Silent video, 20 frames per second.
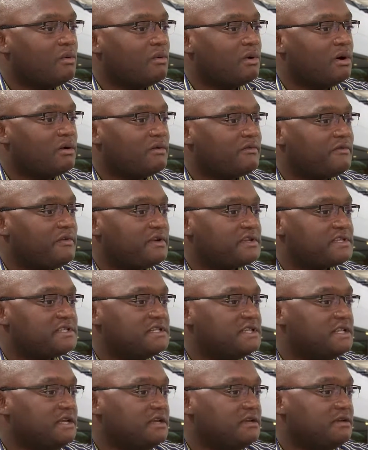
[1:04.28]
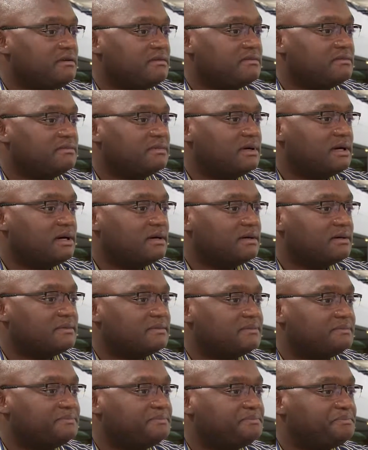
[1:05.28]
Well, firstly,
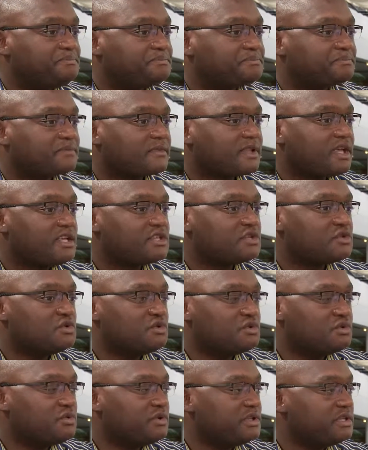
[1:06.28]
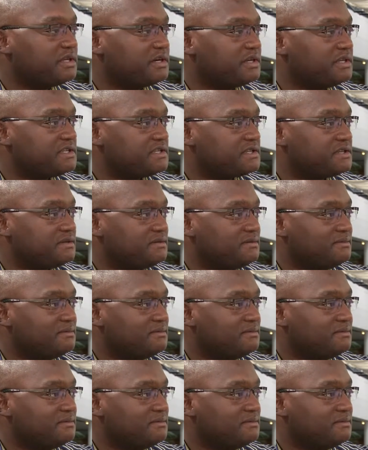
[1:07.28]
um, it's to do with risk.